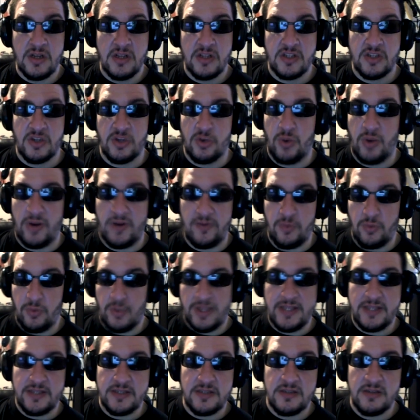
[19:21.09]
to whoever
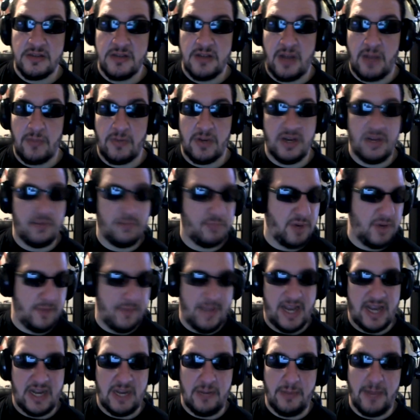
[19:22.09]
wins. I'm going to put it
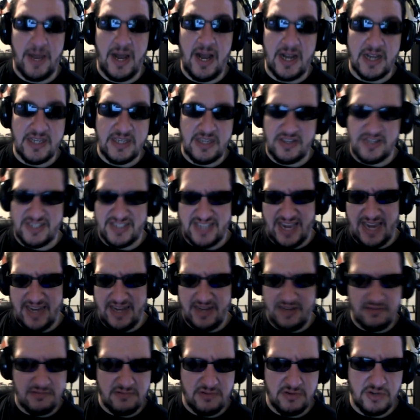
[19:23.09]
back in a box. I'll sign
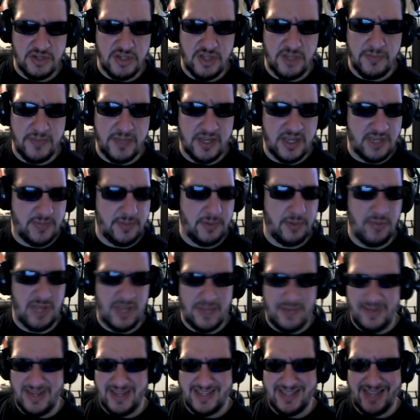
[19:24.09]
it or something because people
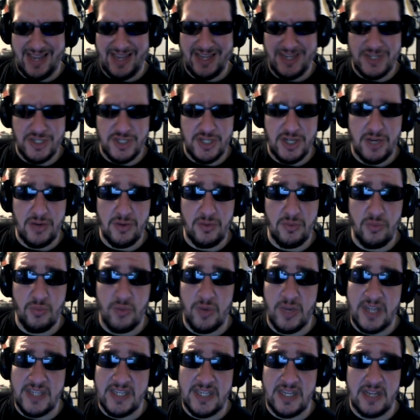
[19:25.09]
like me to sign shit
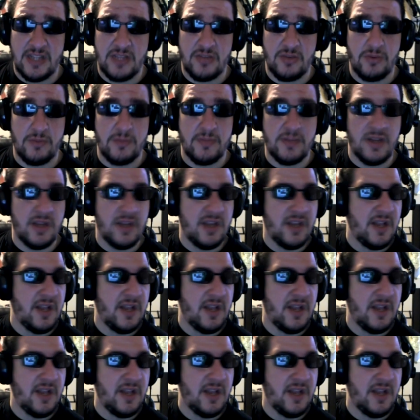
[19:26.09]
when I send it to them.